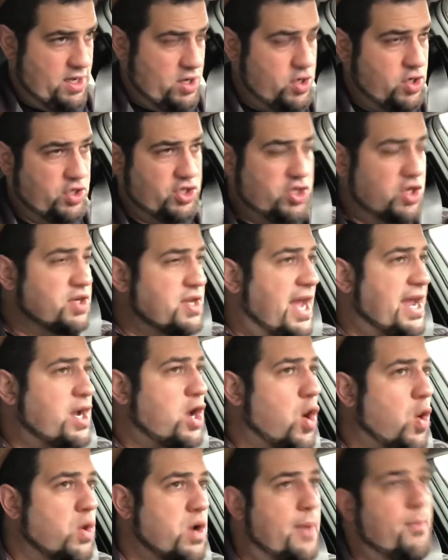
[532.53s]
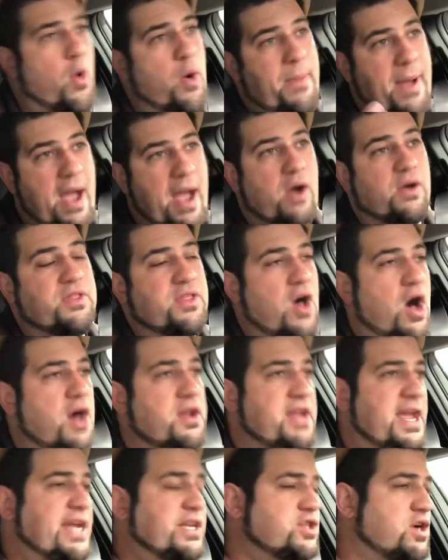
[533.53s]
Hyundai Kona, more power than the Honda
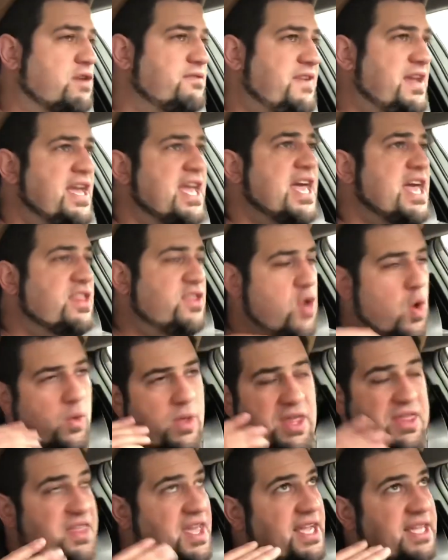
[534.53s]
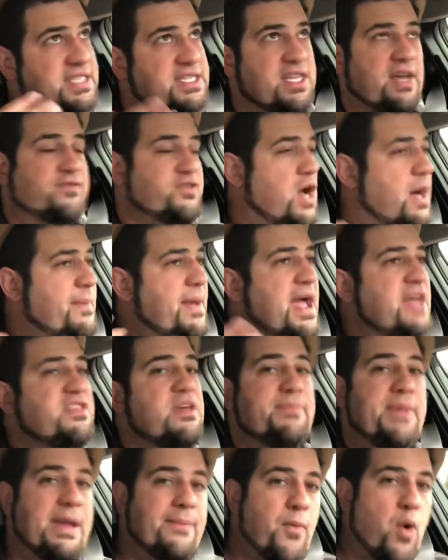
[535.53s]
HR-V. The only things off the top of my head that
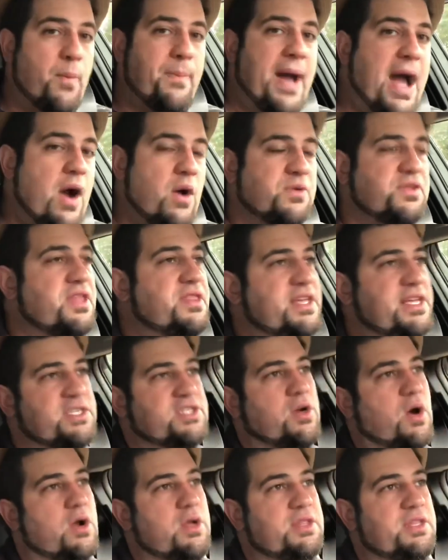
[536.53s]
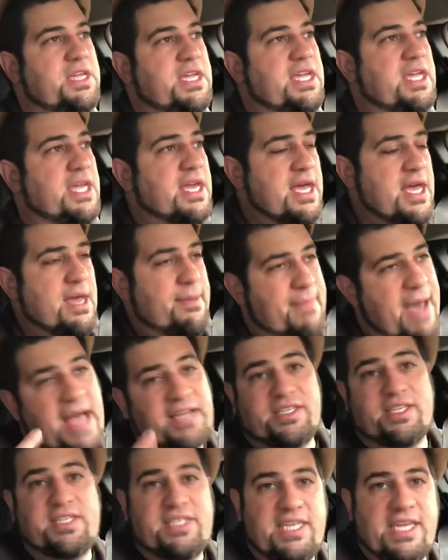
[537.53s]
make more power than this are the
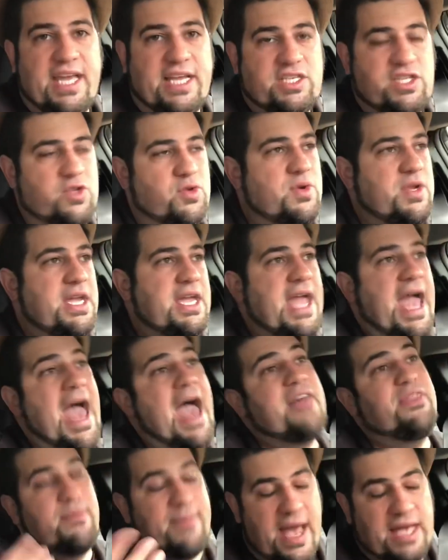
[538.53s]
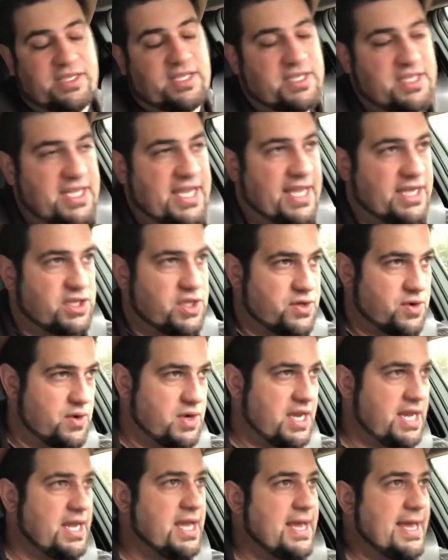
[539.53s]
Mazda CX-3 and the Mazda
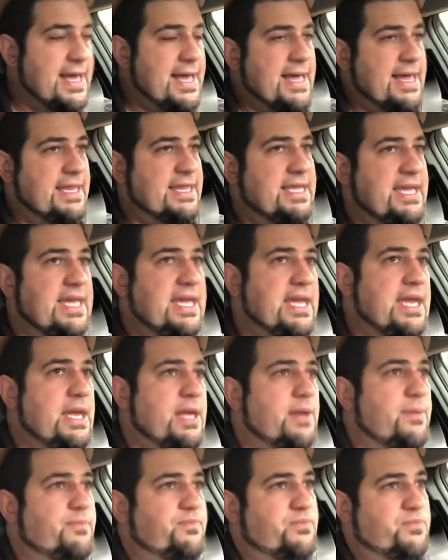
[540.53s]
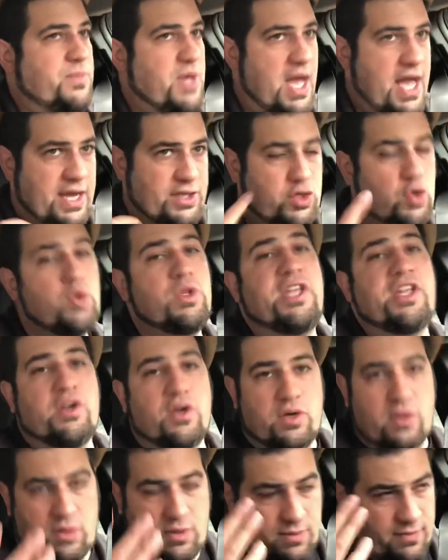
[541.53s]
CX-30, the
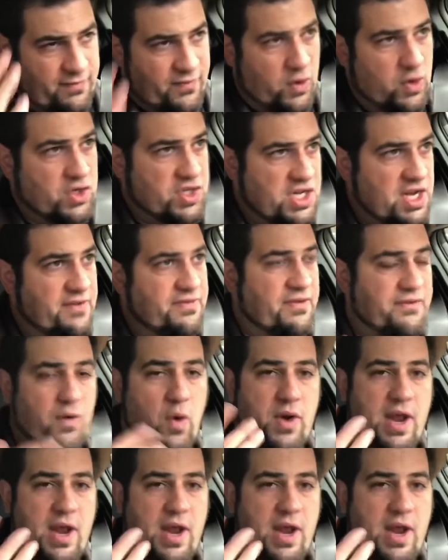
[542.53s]
2-liter version of the Ford